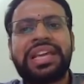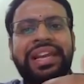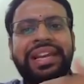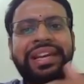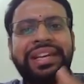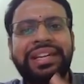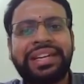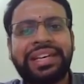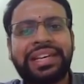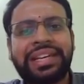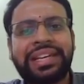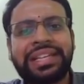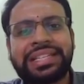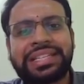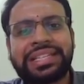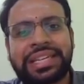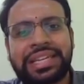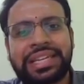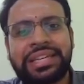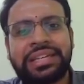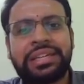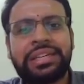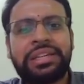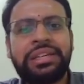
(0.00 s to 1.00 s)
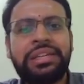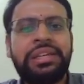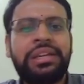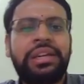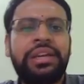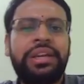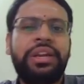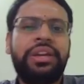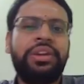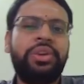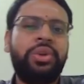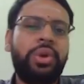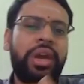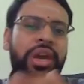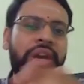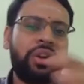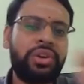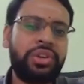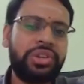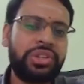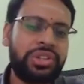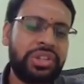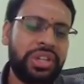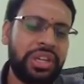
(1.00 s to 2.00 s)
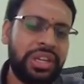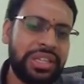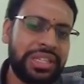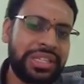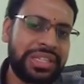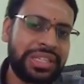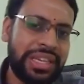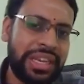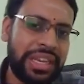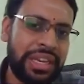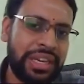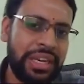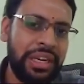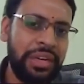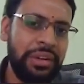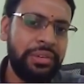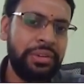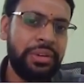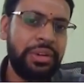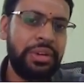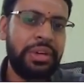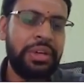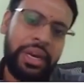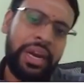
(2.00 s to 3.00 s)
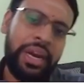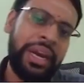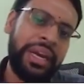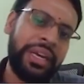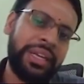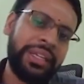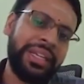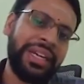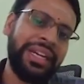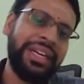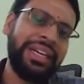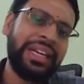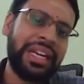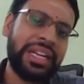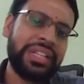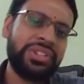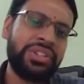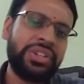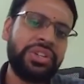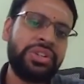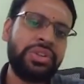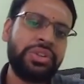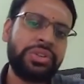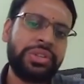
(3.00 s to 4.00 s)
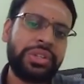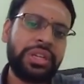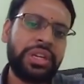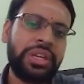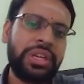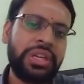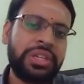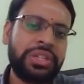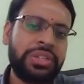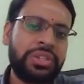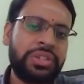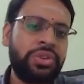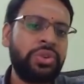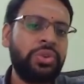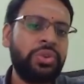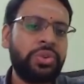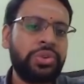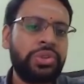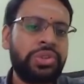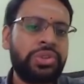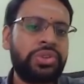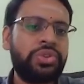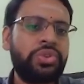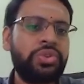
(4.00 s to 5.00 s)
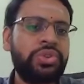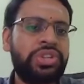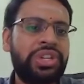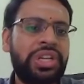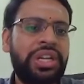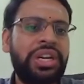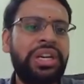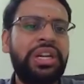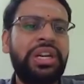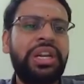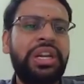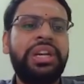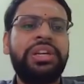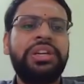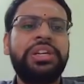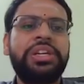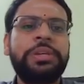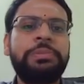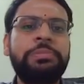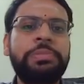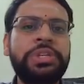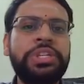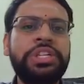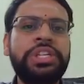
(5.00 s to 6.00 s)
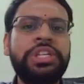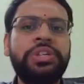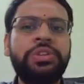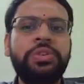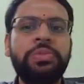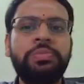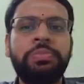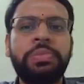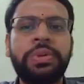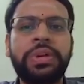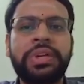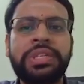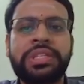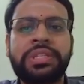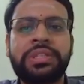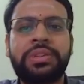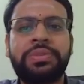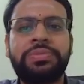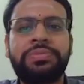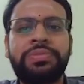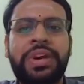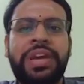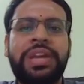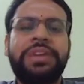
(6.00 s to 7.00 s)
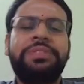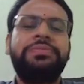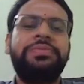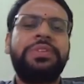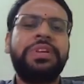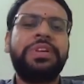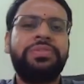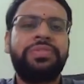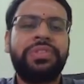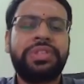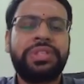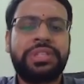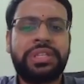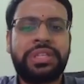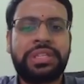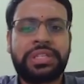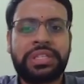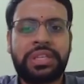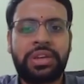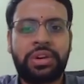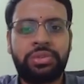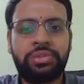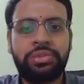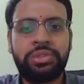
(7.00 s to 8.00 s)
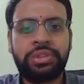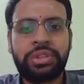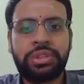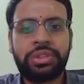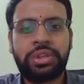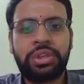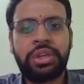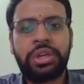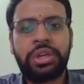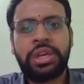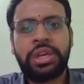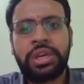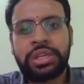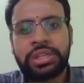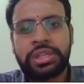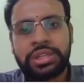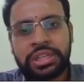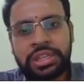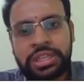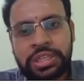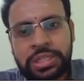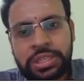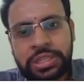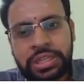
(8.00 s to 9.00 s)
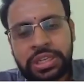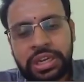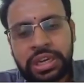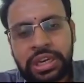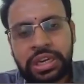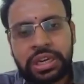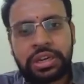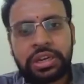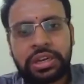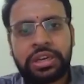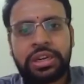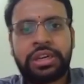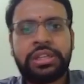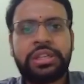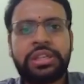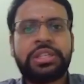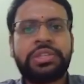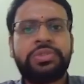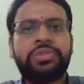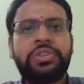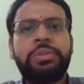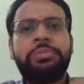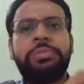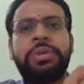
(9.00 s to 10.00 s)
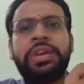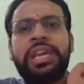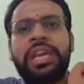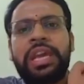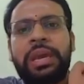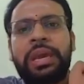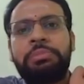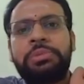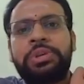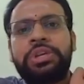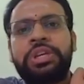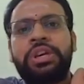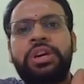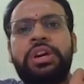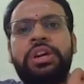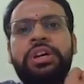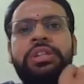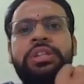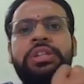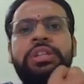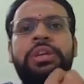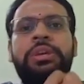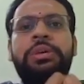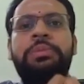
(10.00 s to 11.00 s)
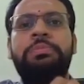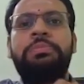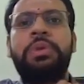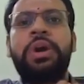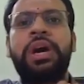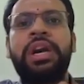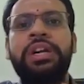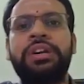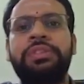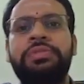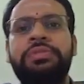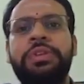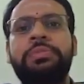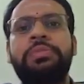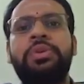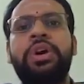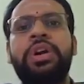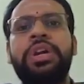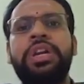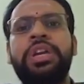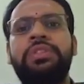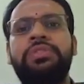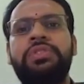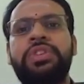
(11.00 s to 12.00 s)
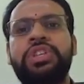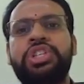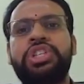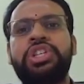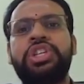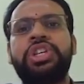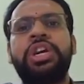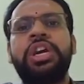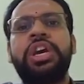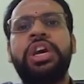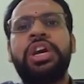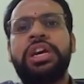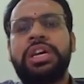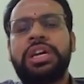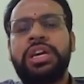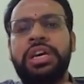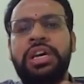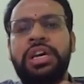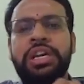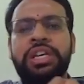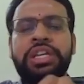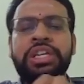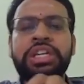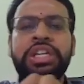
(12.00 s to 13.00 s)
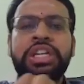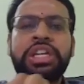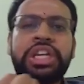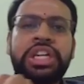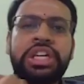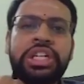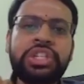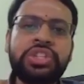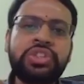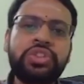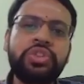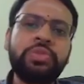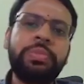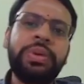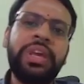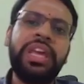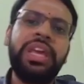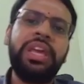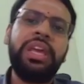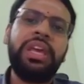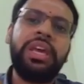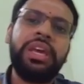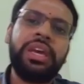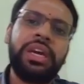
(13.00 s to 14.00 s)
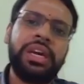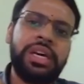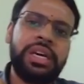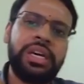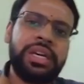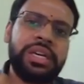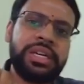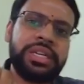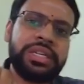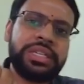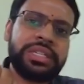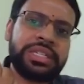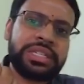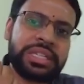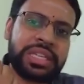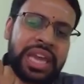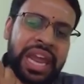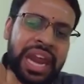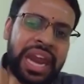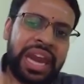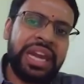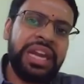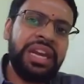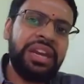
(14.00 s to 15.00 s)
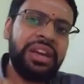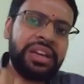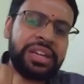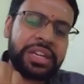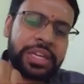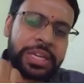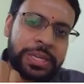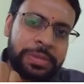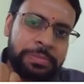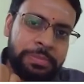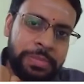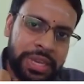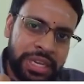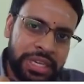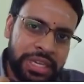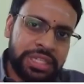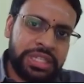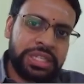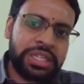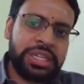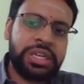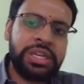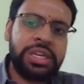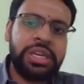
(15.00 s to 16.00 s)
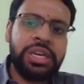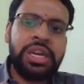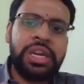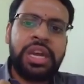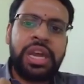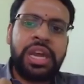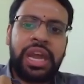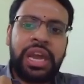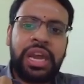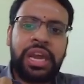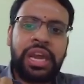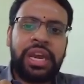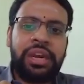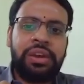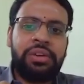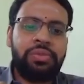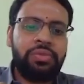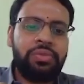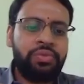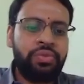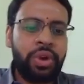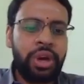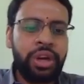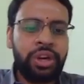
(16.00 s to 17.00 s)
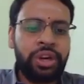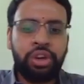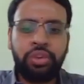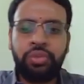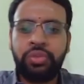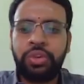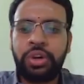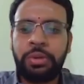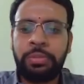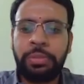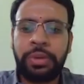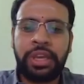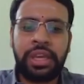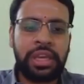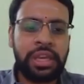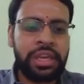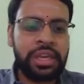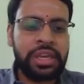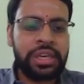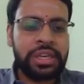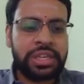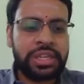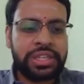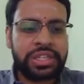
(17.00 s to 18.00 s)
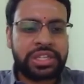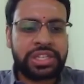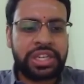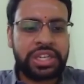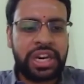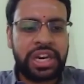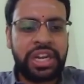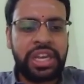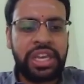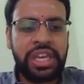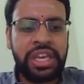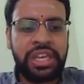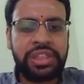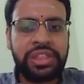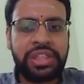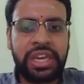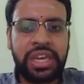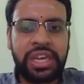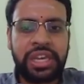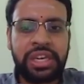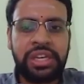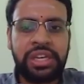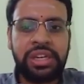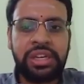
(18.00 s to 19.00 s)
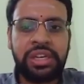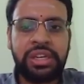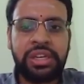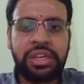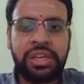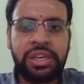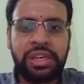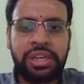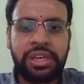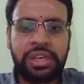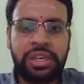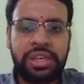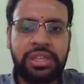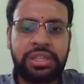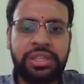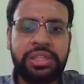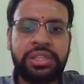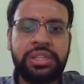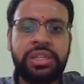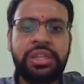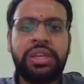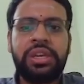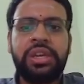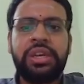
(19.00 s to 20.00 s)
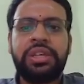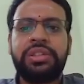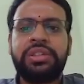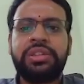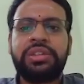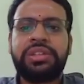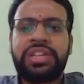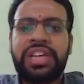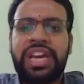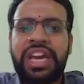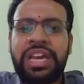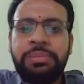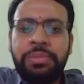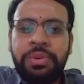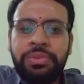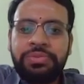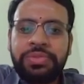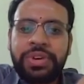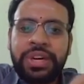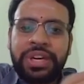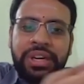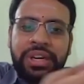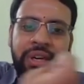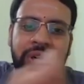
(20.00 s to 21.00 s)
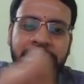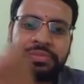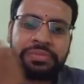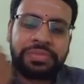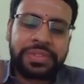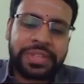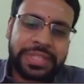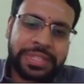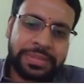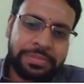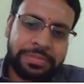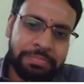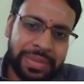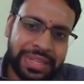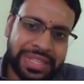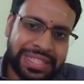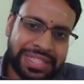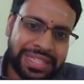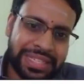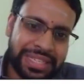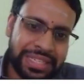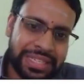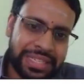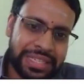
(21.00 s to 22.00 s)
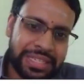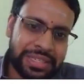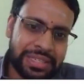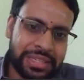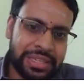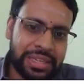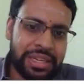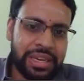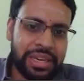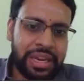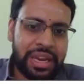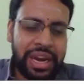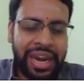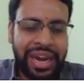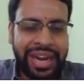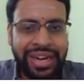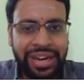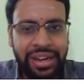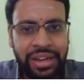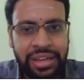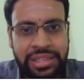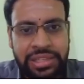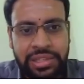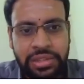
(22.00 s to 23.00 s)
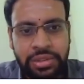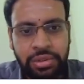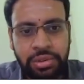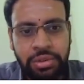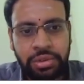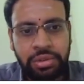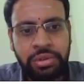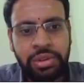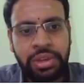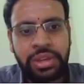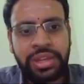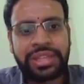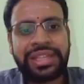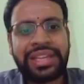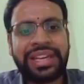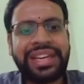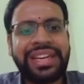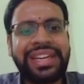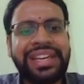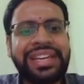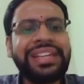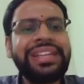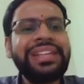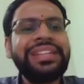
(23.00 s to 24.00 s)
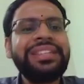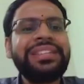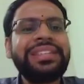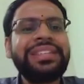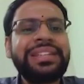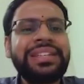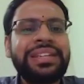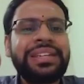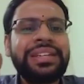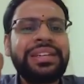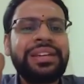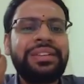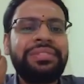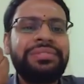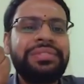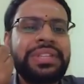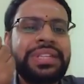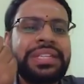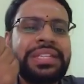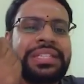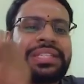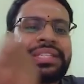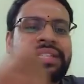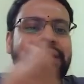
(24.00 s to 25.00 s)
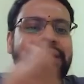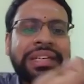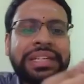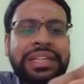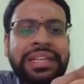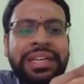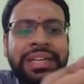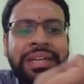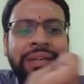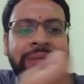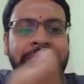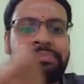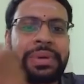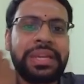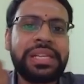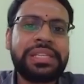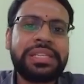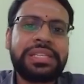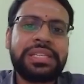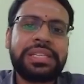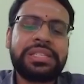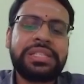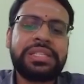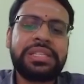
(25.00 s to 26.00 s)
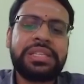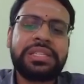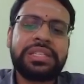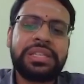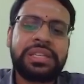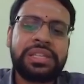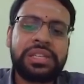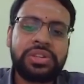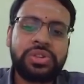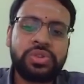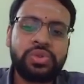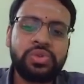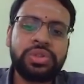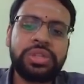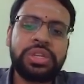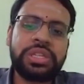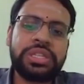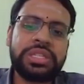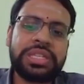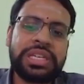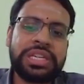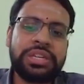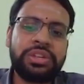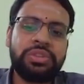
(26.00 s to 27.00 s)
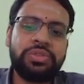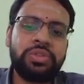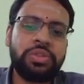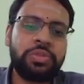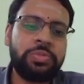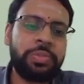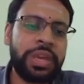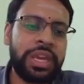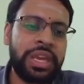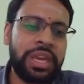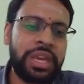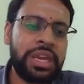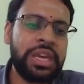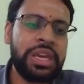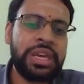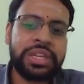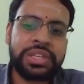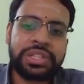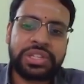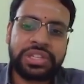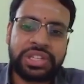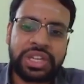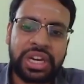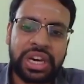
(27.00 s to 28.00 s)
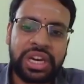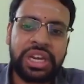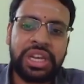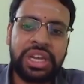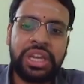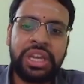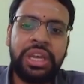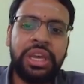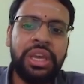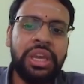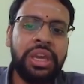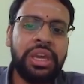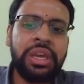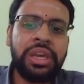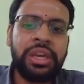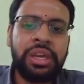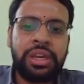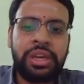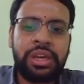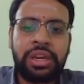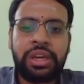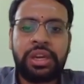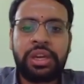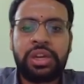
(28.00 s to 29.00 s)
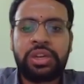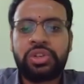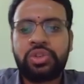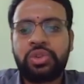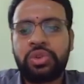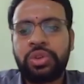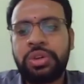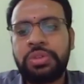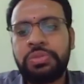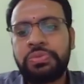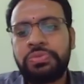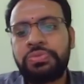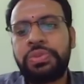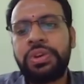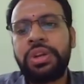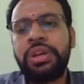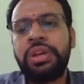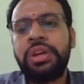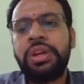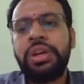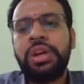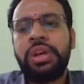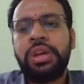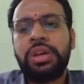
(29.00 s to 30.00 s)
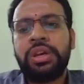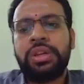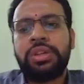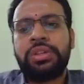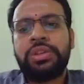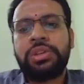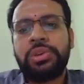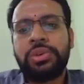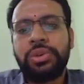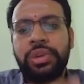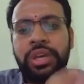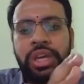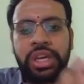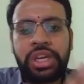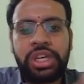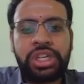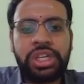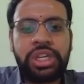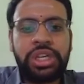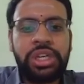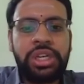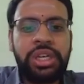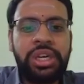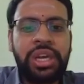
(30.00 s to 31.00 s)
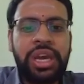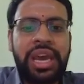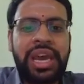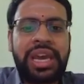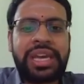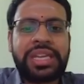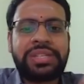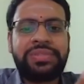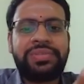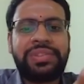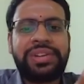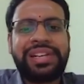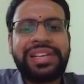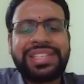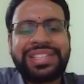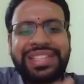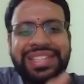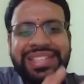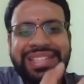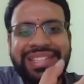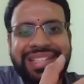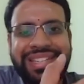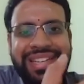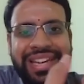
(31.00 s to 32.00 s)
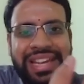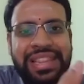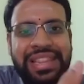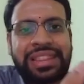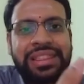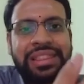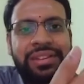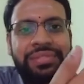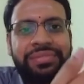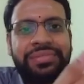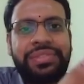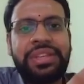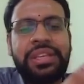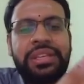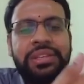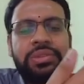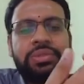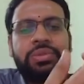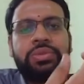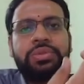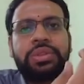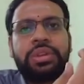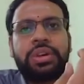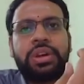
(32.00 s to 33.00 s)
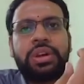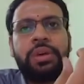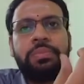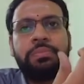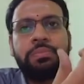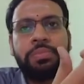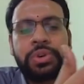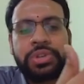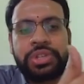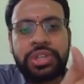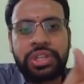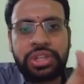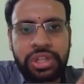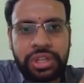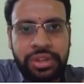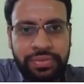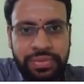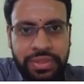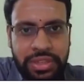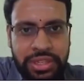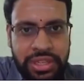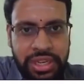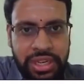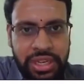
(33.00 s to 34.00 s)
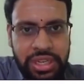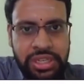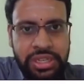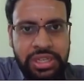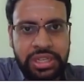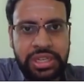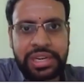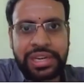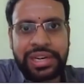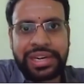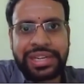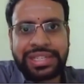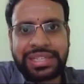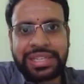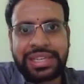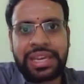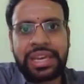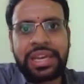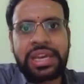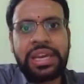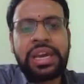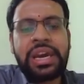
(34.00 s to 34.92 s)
electrical signal into acoustical signal, and that transducer is used to generate repetitive bursts of high frequency sounds. This will be kept on the part of the body which needs to be scanned or imaged, and what you would be studying then is the time of return of these pulses and also the intensity of these returned pulses. These are the two things that you would be studying to infer the location as well as the strength of the composition of the structure, let's say,